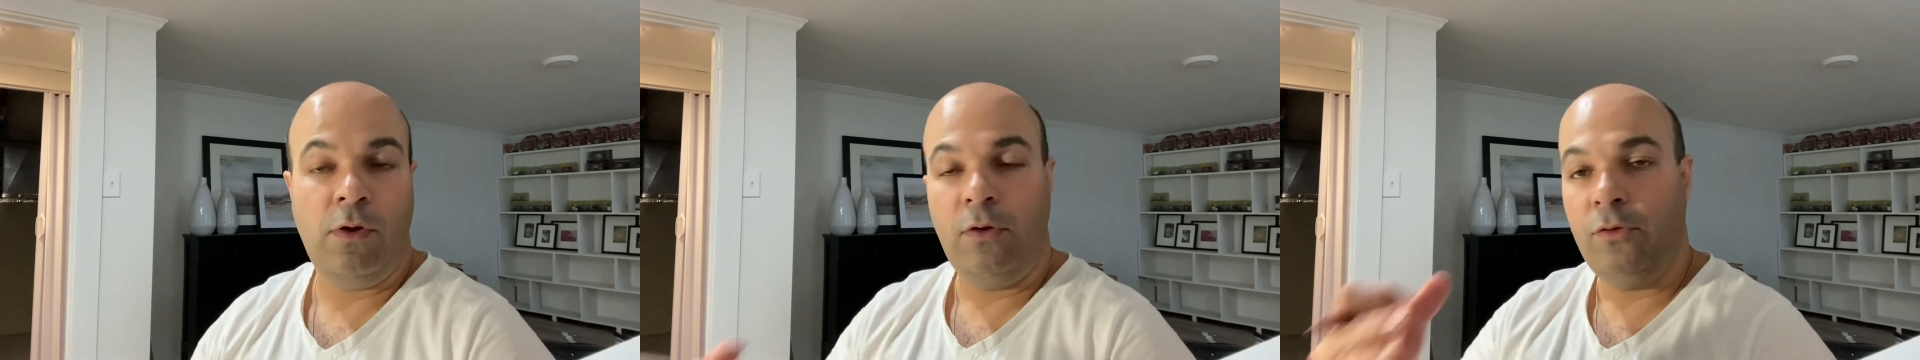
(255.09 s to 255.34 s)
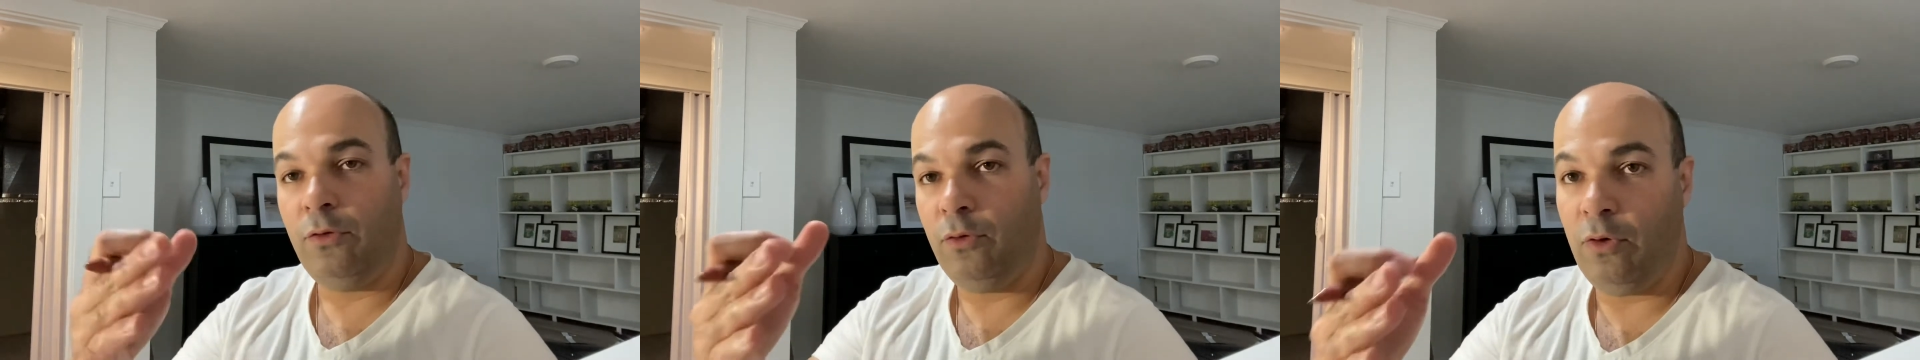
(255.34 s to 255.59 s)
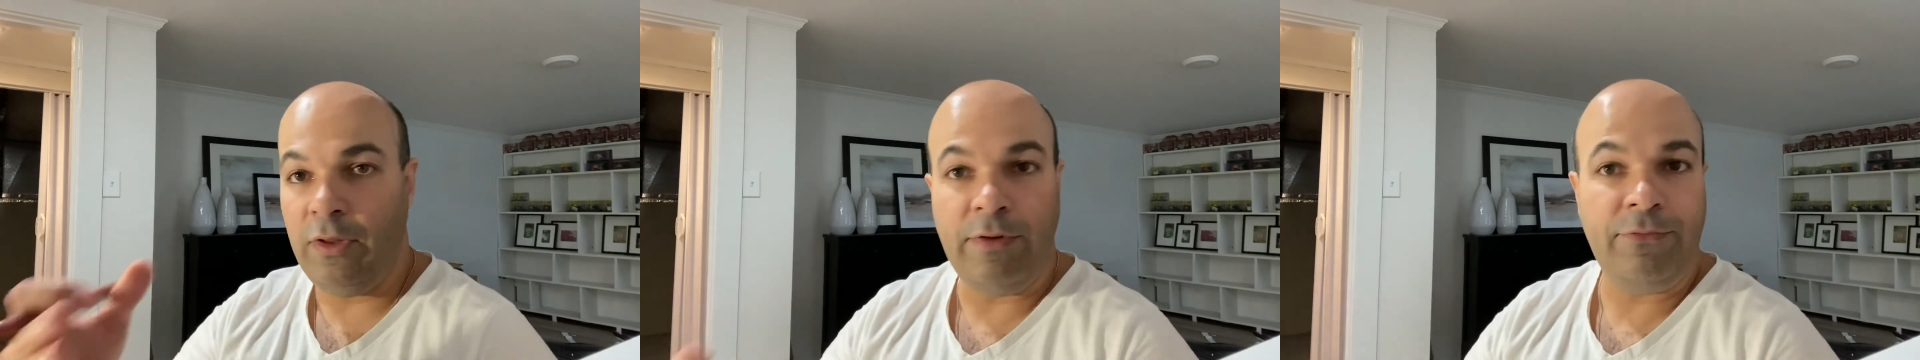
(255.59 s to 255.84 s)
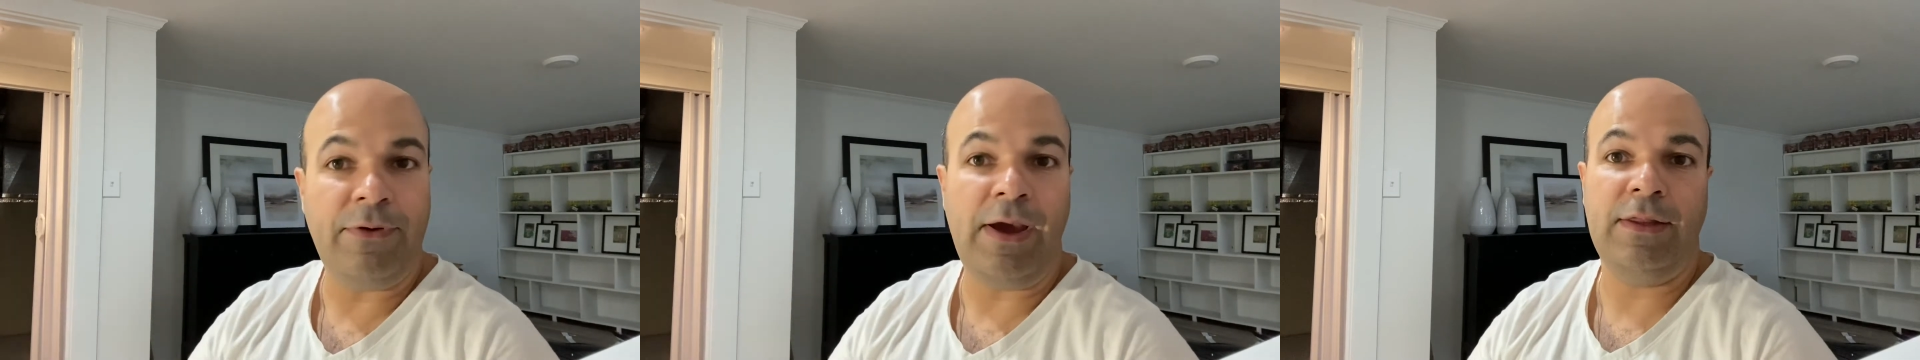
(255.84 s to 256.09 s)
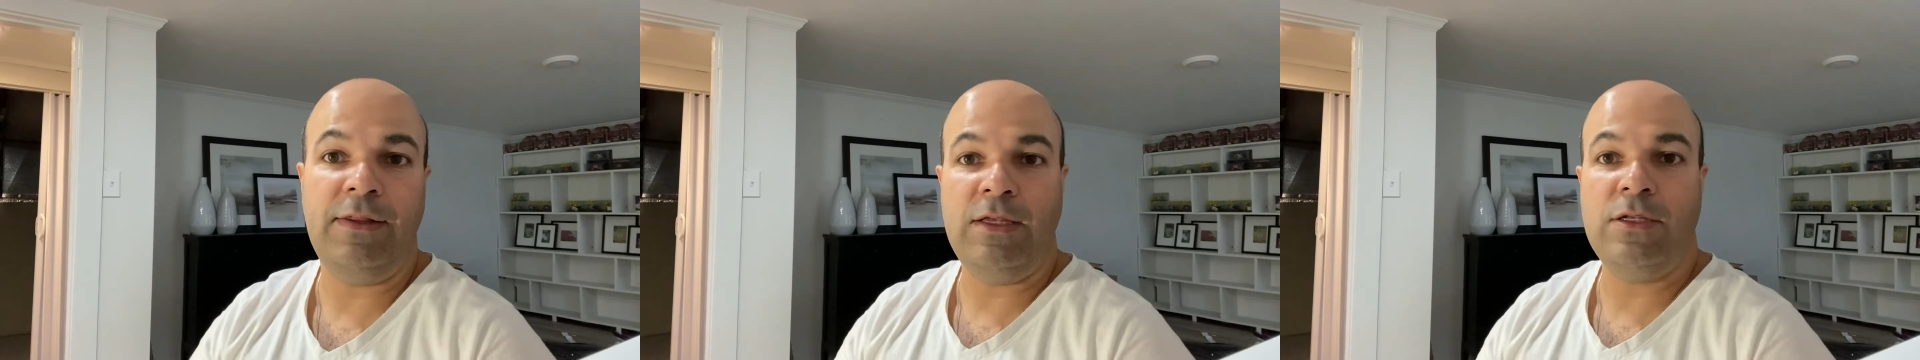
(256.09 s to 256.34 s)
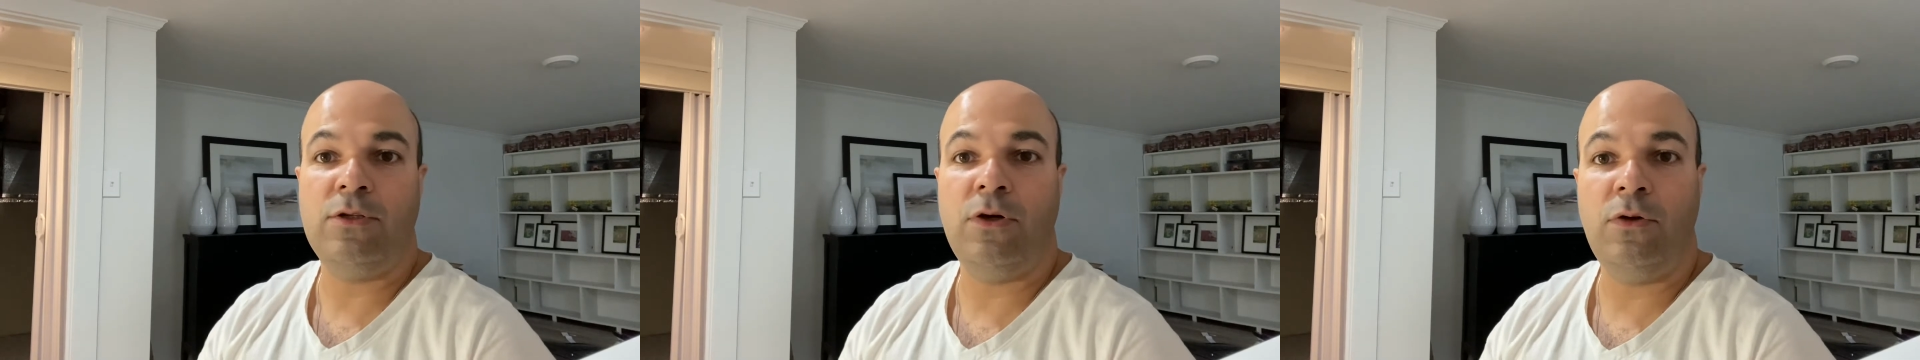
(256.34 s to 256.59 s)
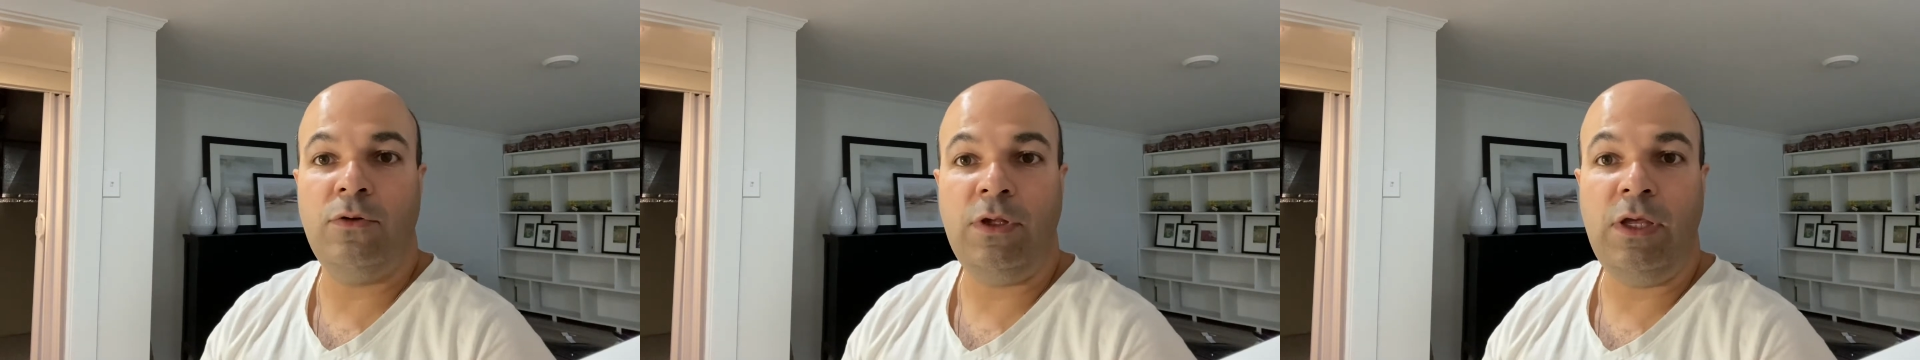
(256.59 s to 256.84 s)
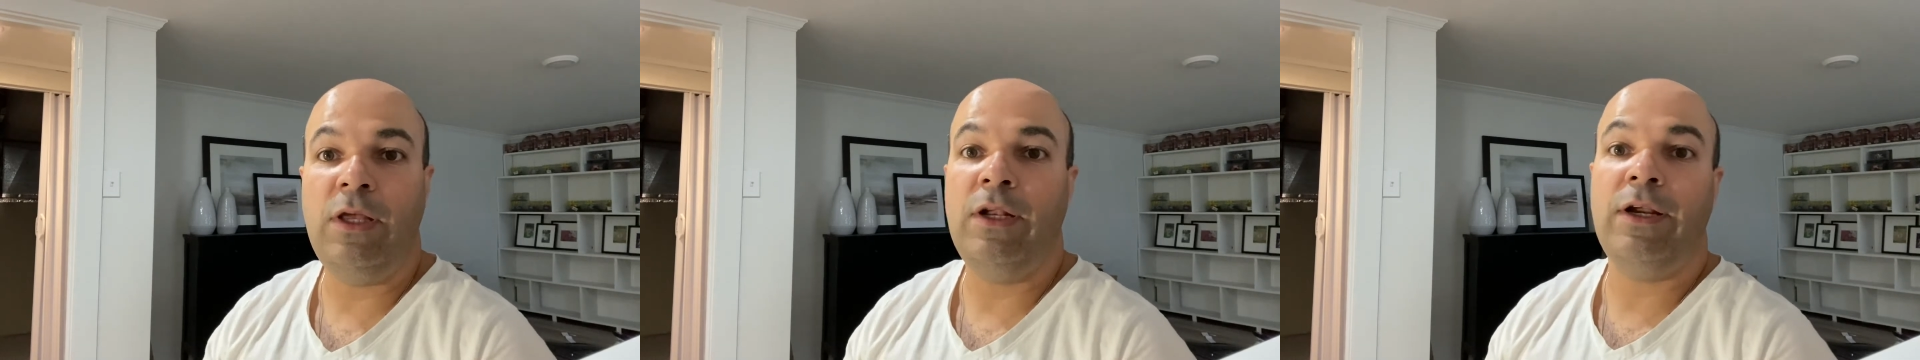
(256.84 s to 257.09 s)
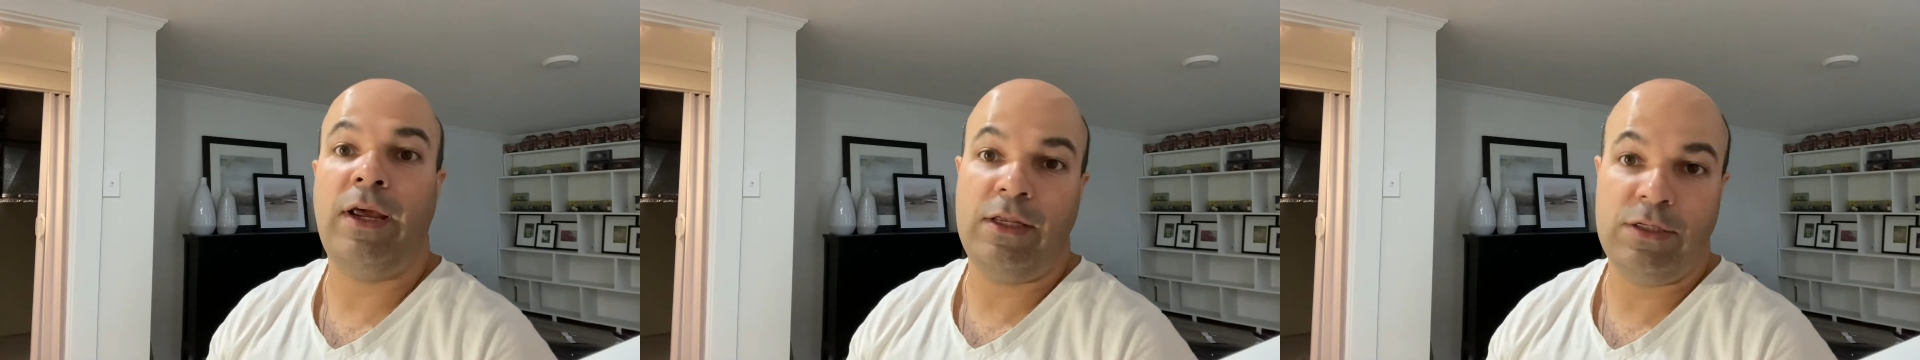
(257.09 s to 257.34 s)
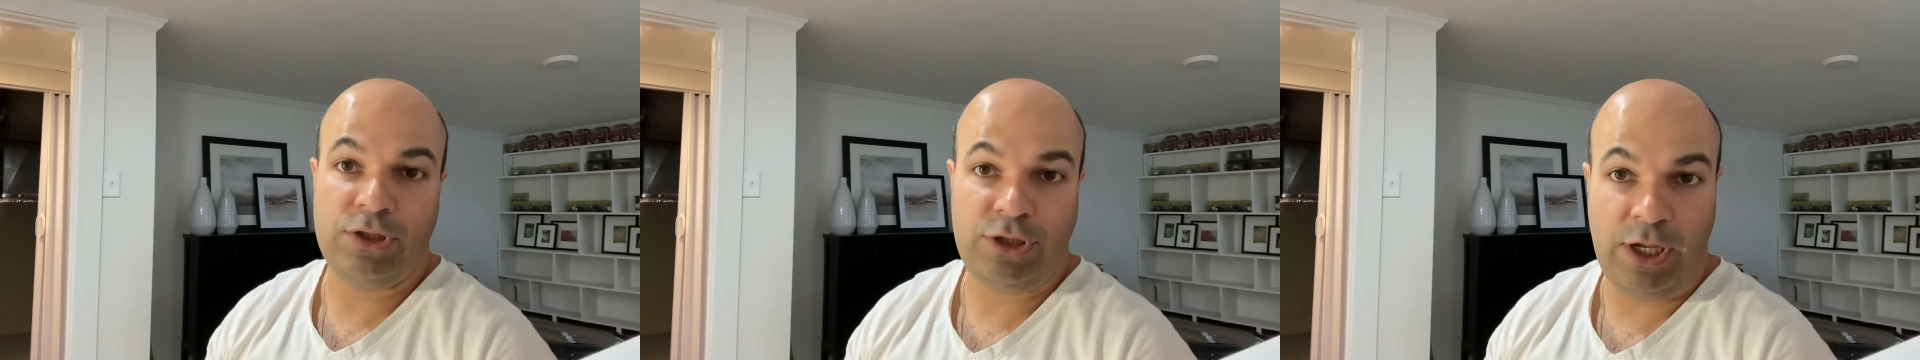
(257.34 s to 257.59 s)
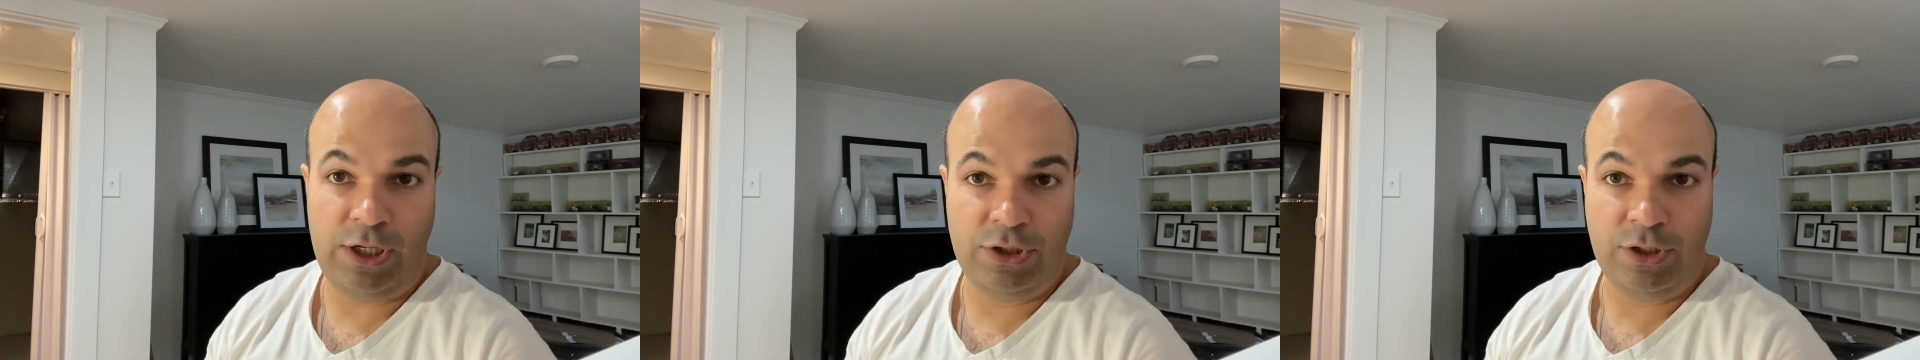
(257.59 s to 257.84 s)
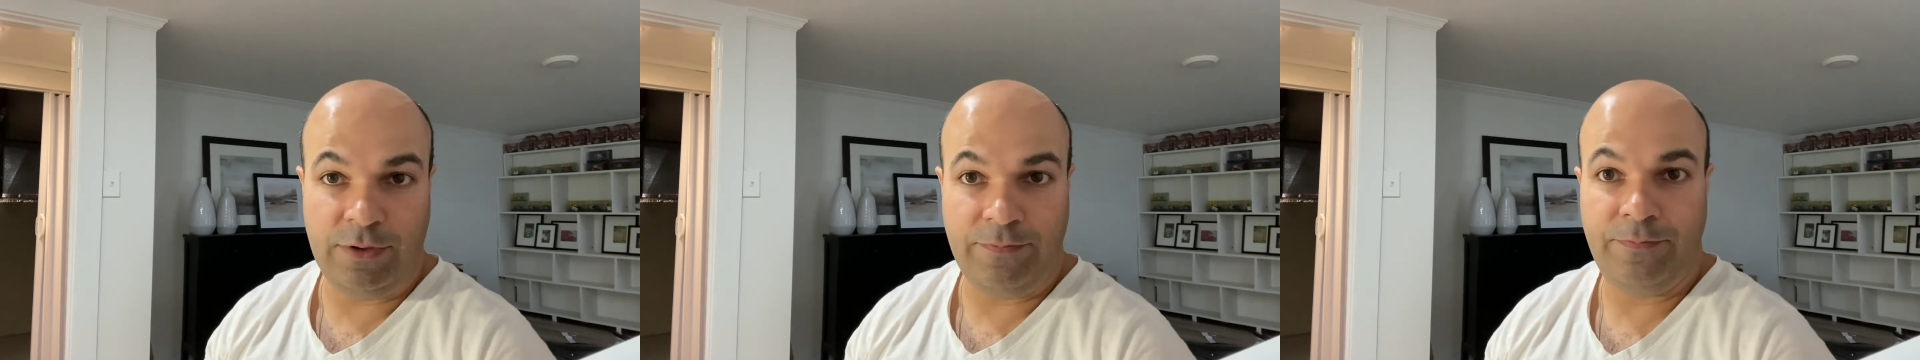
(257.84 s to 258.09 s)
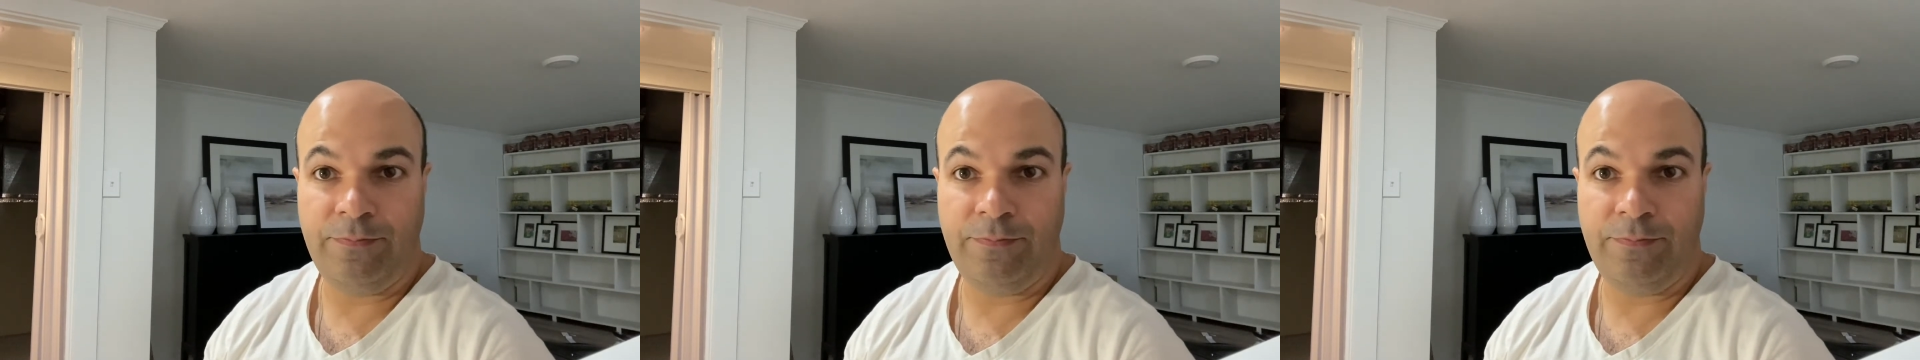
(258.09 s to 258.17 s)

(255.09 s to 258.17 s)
So you're gonna find these on heat exchanger